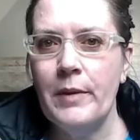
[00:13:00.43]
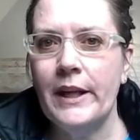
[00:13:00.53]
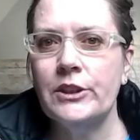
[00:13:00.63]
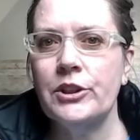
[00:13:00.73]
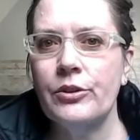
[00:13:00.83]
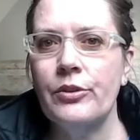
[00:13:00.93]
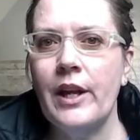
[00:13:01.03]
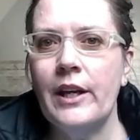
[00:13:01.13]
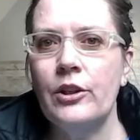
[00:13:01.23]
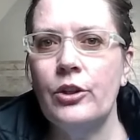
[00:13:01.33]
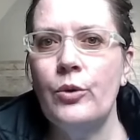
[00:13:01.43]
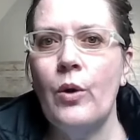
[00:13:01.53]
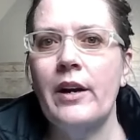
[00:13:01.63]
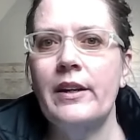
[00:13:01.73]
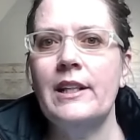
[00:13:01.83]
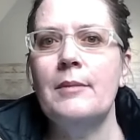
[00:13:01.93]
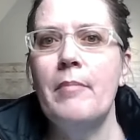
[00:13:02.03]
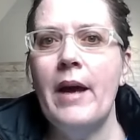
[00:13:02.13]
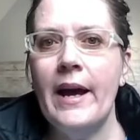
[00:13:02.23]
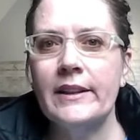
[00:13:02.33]
Make sure that you are in
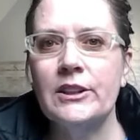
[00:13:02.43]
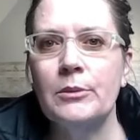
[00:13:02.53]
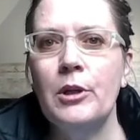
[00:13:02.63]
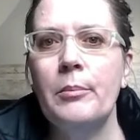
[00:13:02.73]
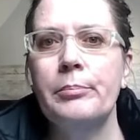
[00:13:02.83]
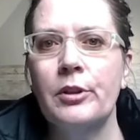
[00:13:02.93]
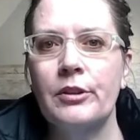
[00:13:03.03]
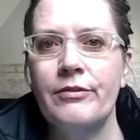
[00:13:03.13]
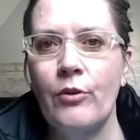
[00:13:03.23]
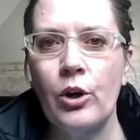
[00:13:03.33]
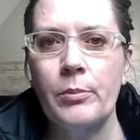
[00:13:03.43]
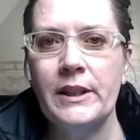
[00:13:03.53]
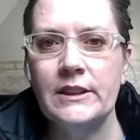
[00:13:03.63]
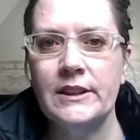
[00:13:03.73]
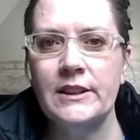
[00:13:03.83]
maximum performance